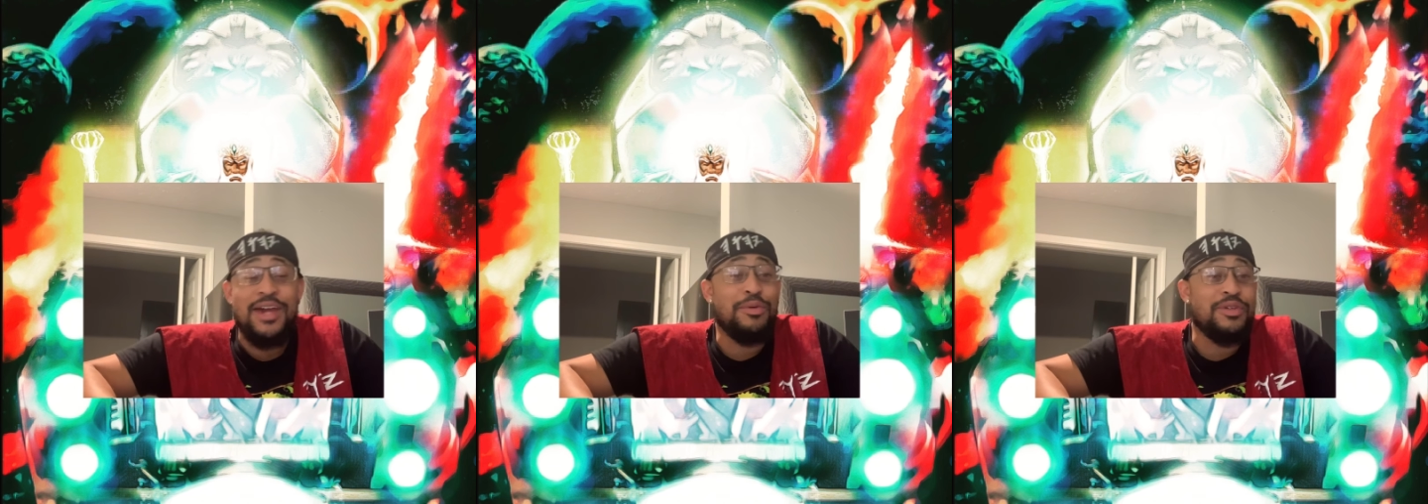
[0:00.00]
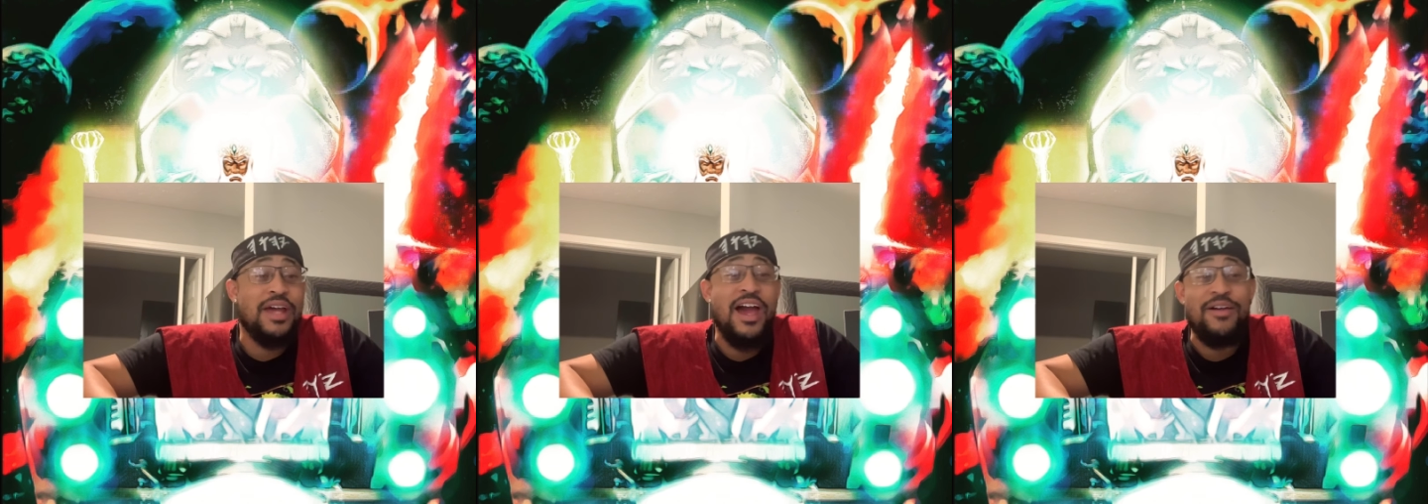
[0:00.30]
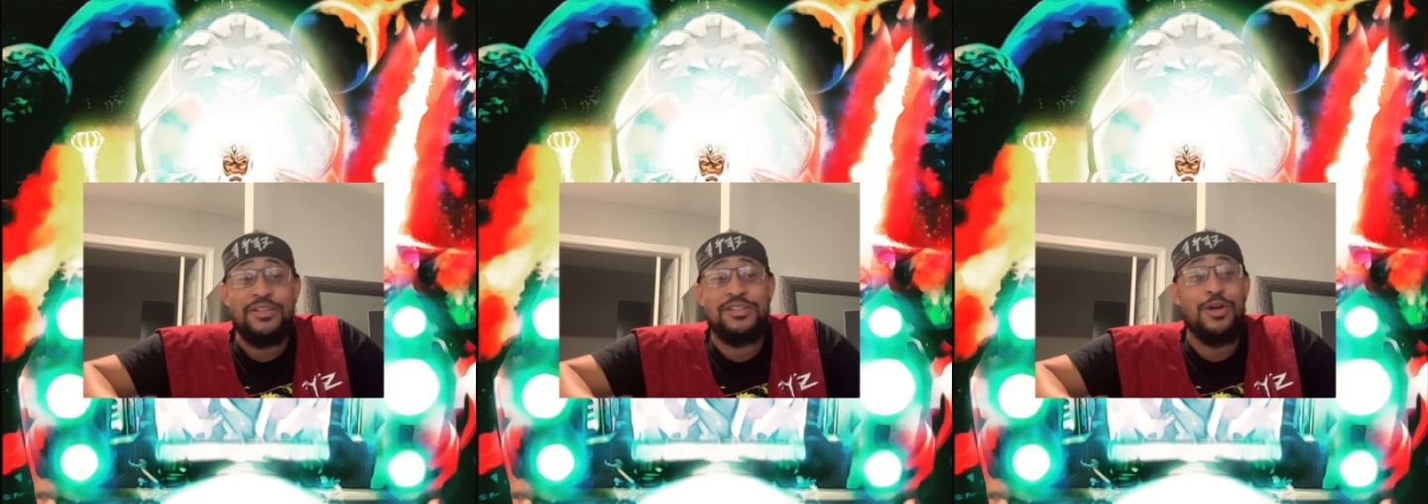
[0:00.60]
able to
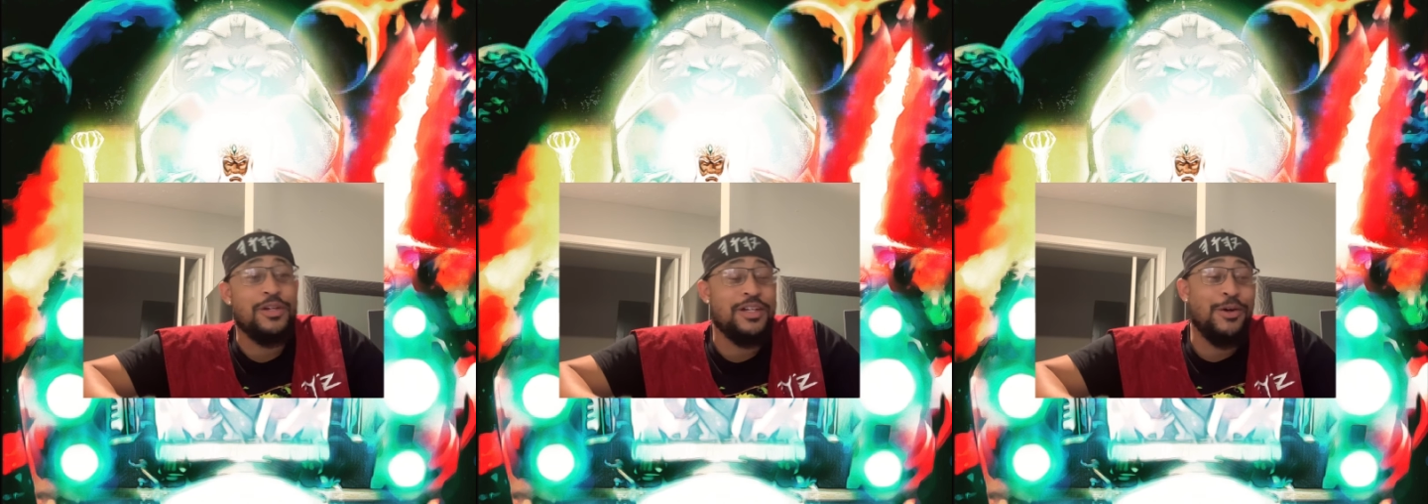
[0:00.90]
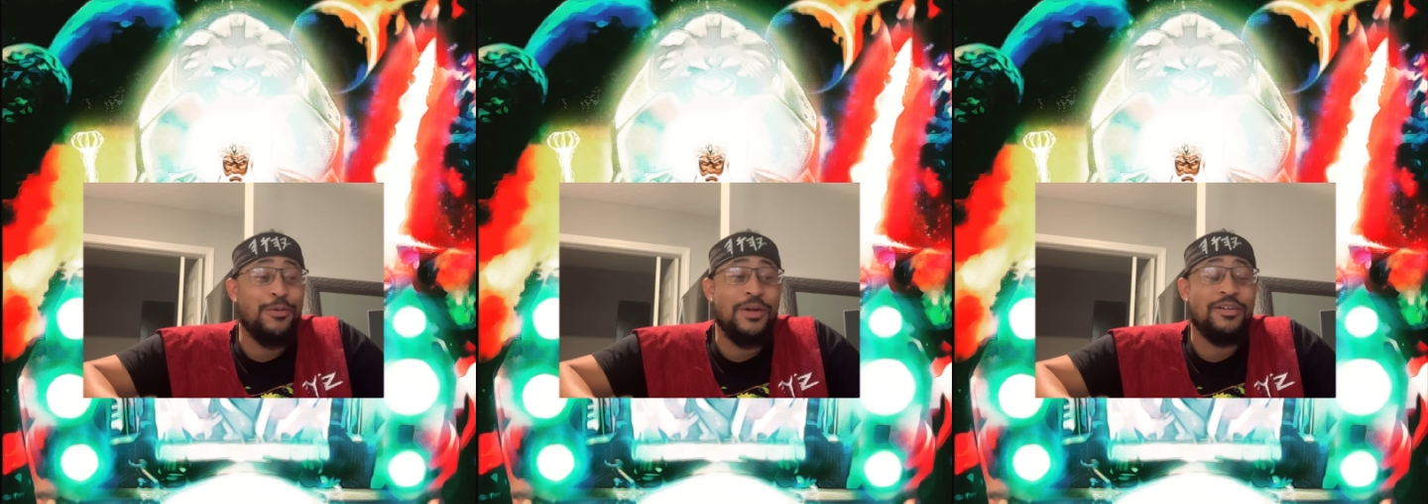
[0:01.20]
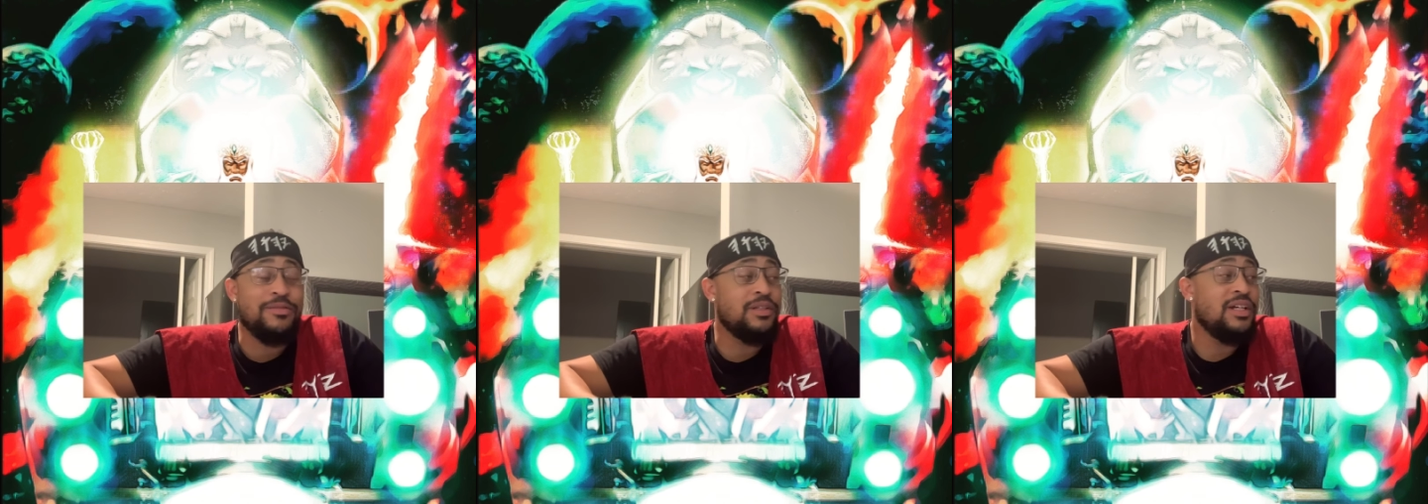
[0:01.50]
have a turkey or
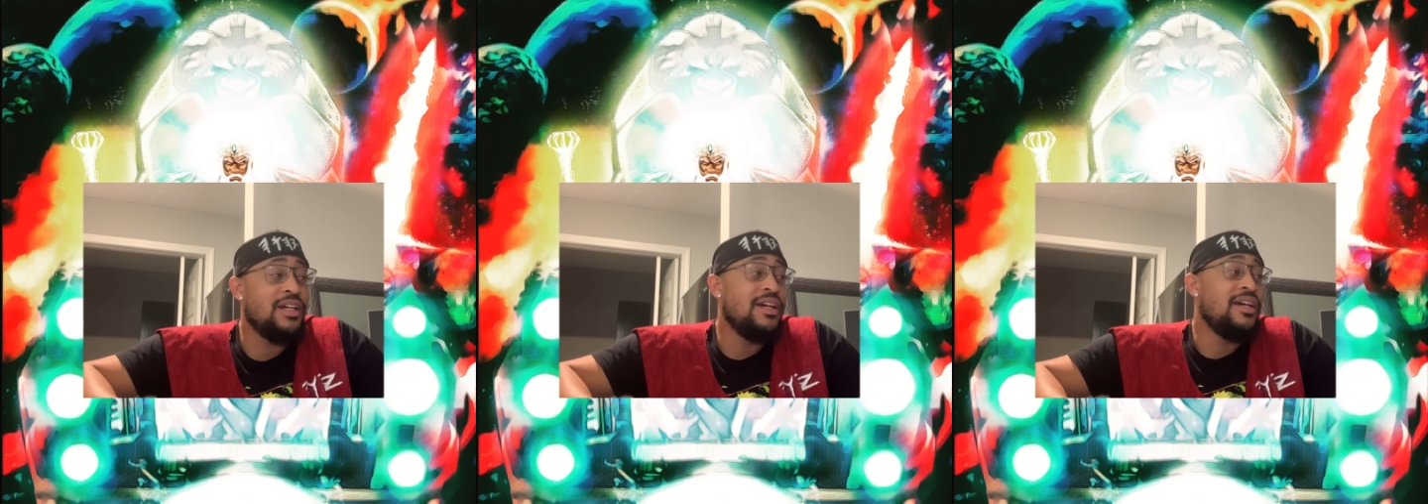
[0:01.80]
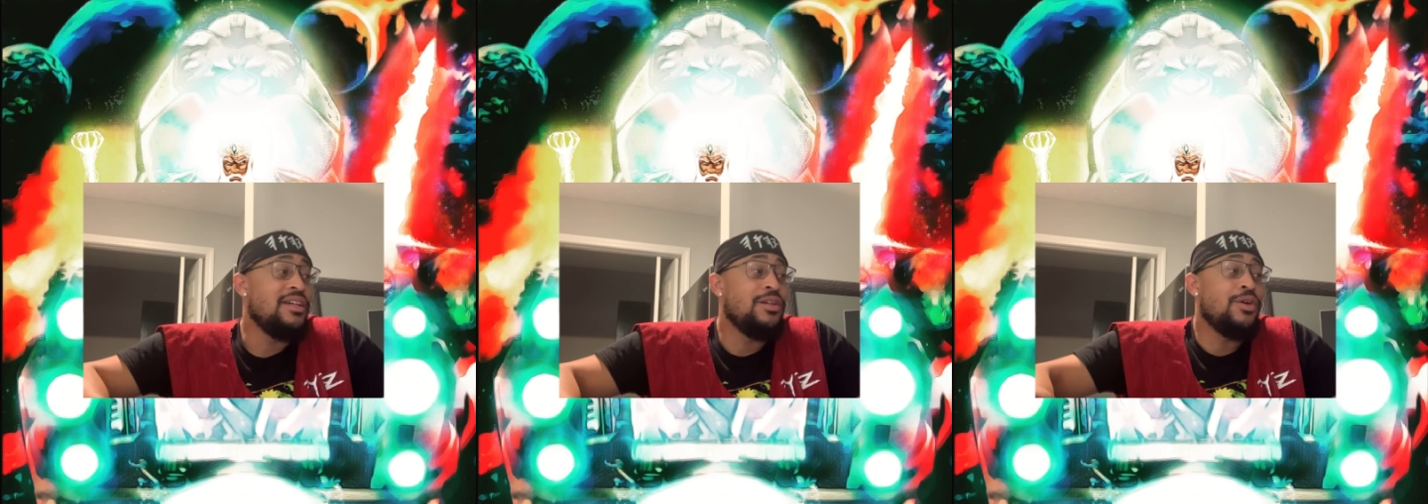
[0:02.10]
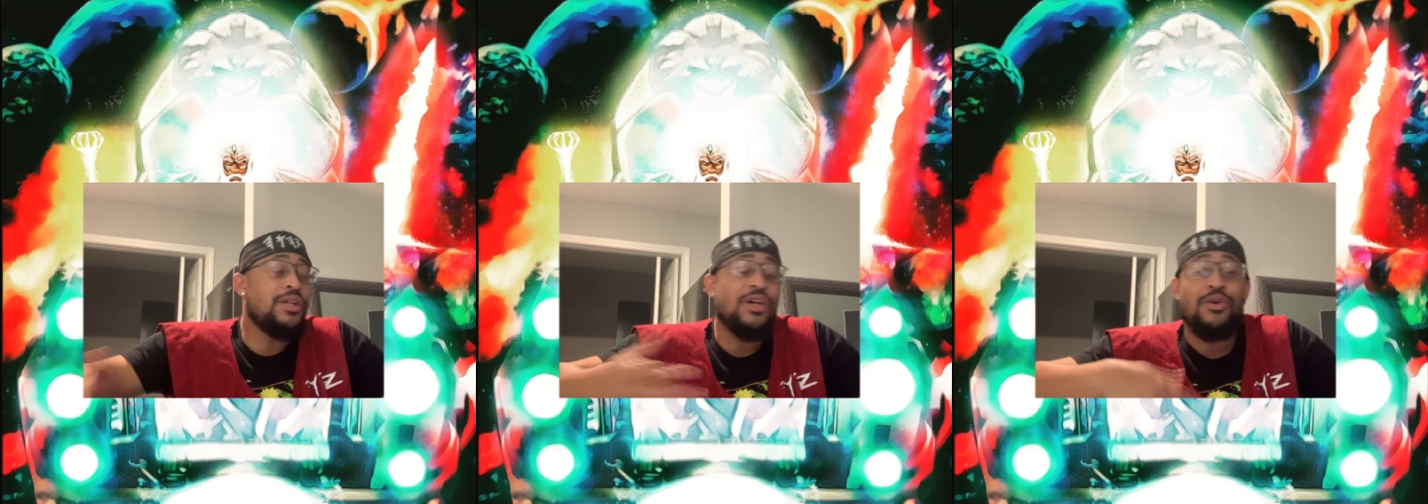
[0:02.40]
whatever, you
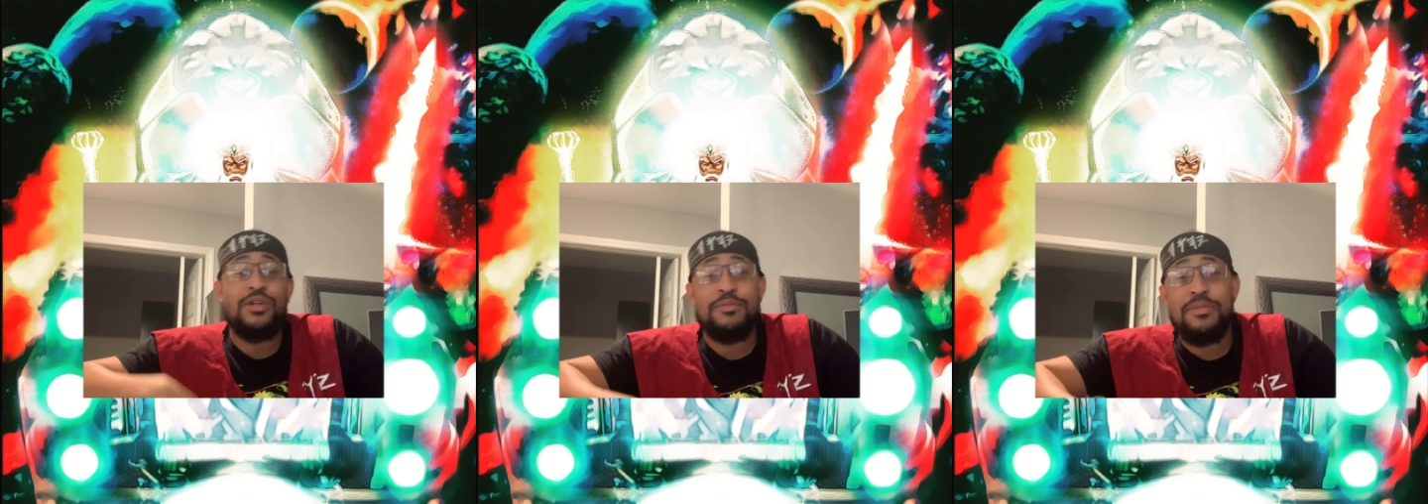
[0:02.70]
know, they're going to